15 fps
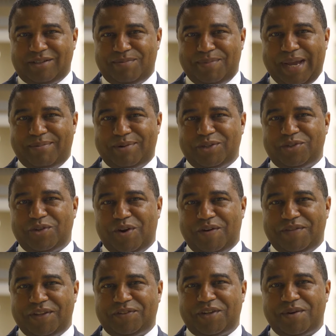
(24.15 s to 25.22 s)
to be able to
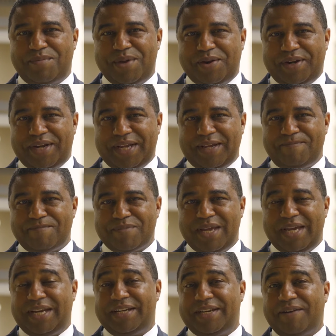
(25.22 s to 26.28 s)
serve this community
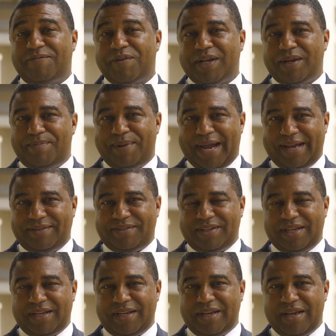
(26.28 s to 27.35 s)
in a different
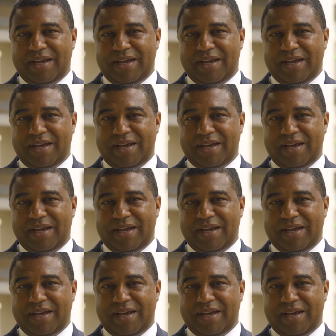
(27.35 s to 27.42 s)
capacity,